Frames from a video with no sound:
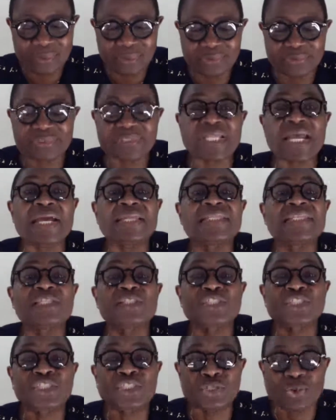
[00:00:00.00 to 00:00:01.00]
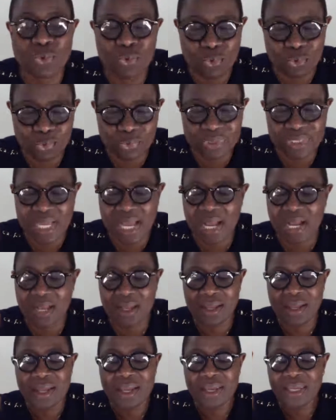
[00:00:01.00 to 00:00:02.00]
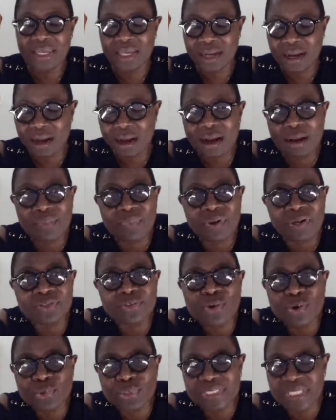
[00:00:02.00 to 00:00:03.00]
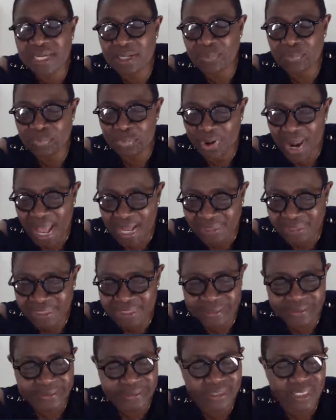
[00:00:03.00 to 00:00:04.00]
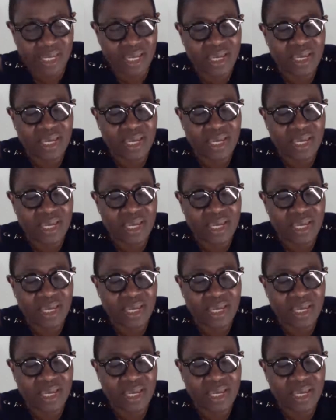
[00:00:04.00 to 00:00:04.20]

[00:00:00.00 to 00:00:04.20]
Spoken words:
Studies show that a common hotel practice